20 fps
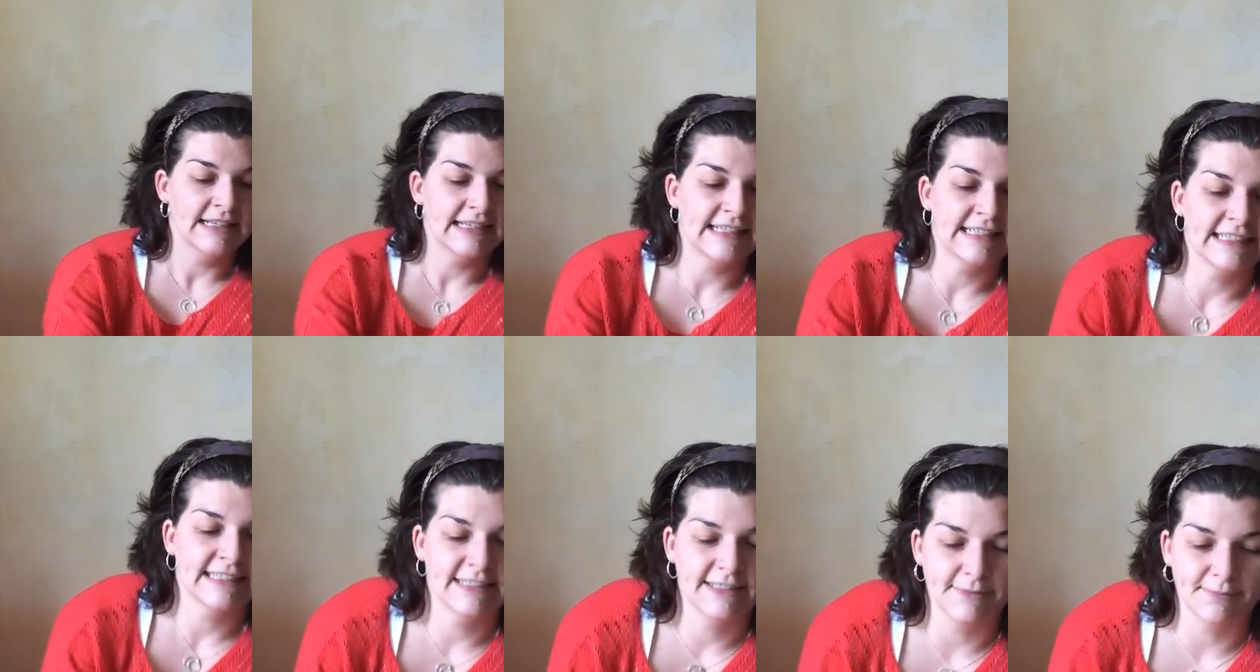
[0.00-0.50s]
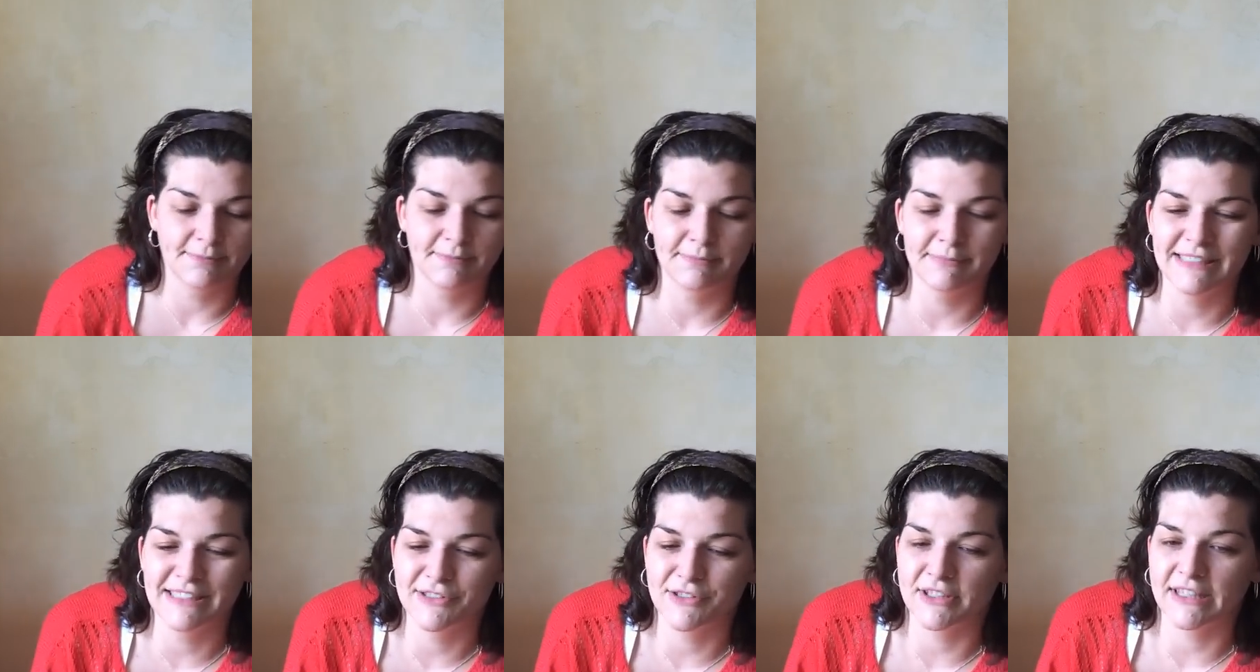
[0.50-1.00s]
And
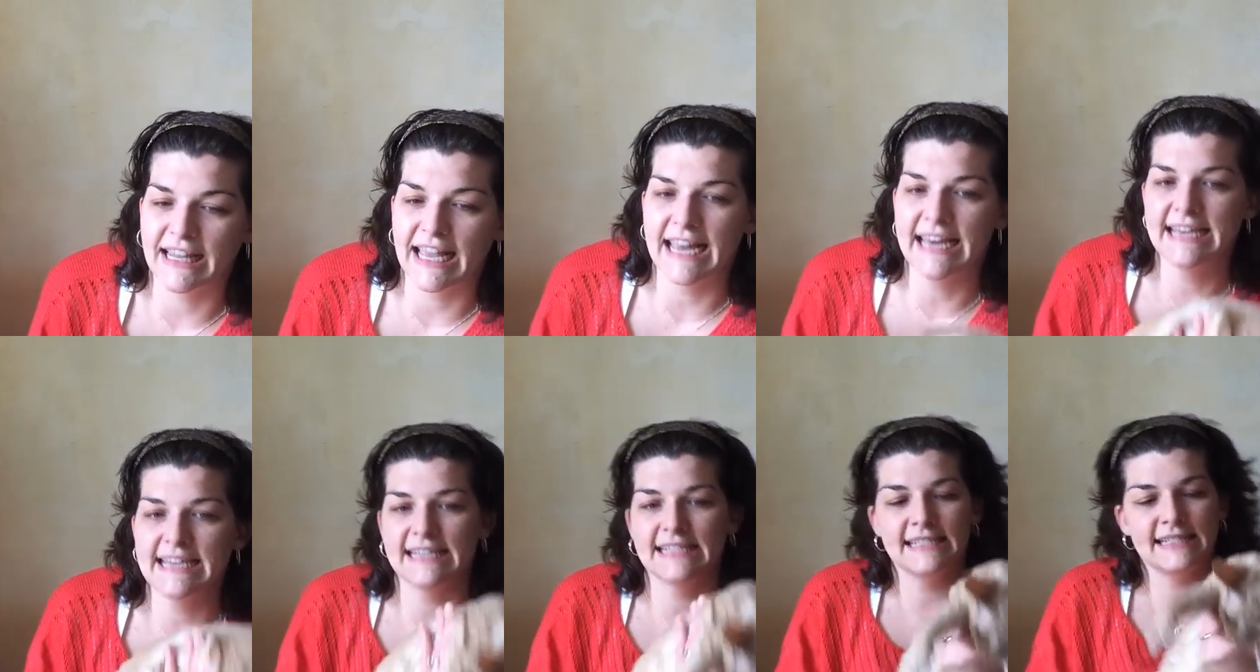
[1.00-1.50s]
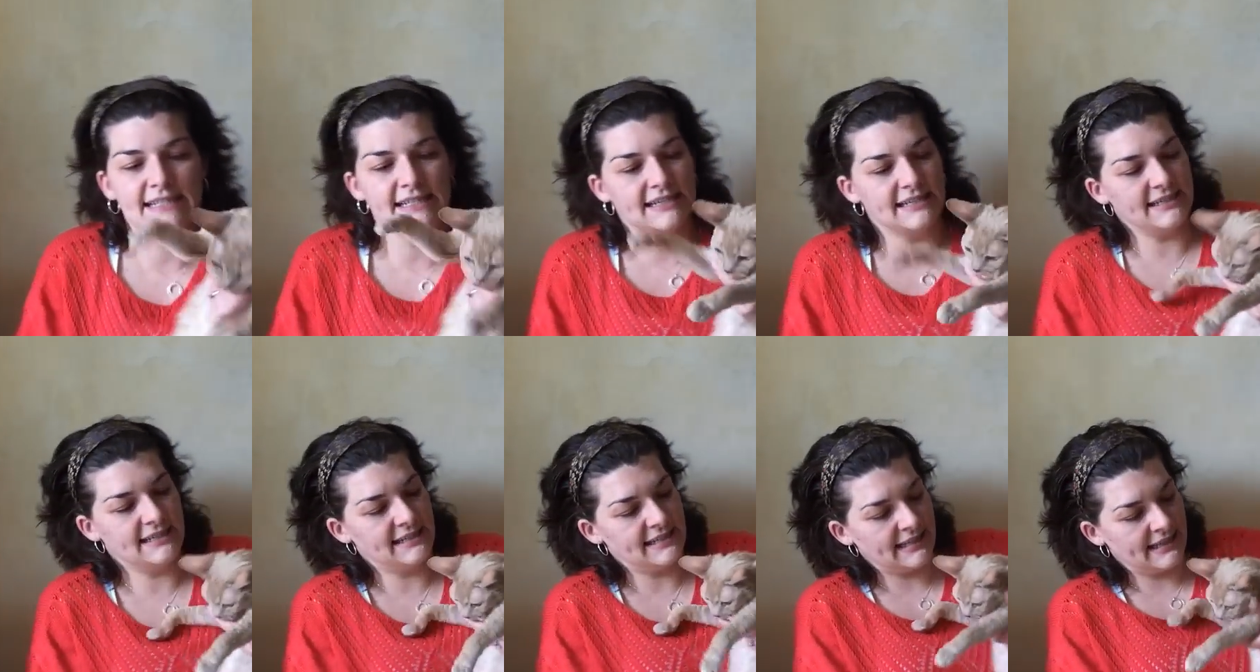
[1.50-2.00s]
Mr. Linus
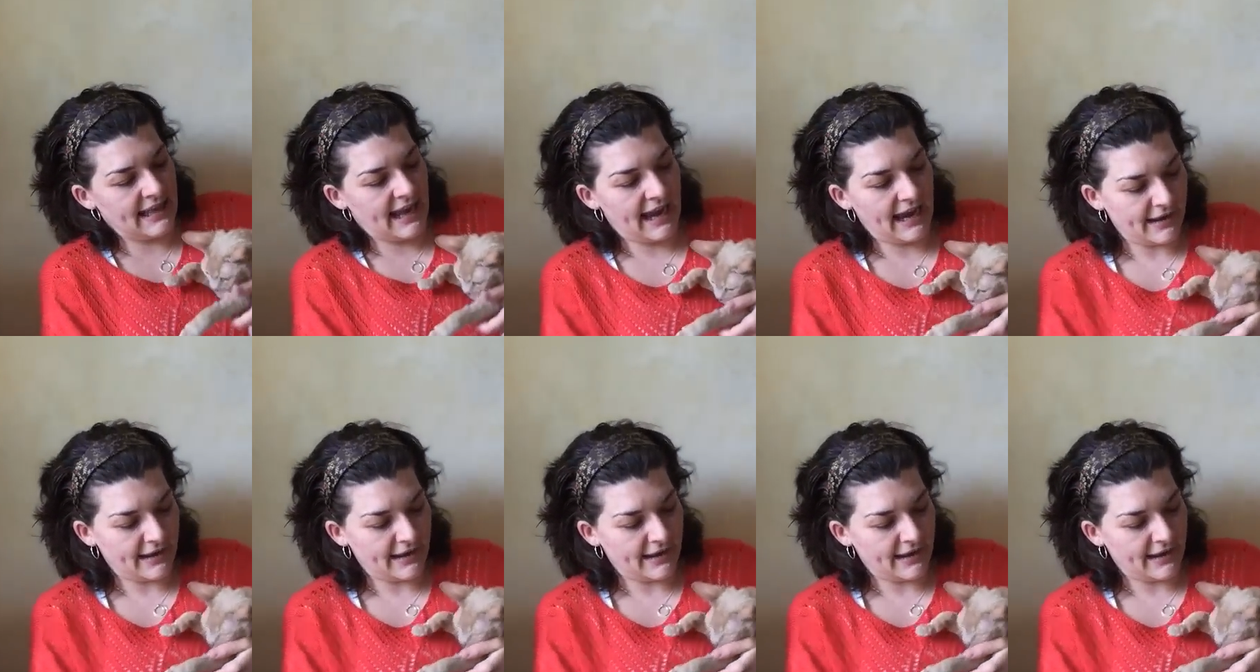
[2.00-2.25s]
is in the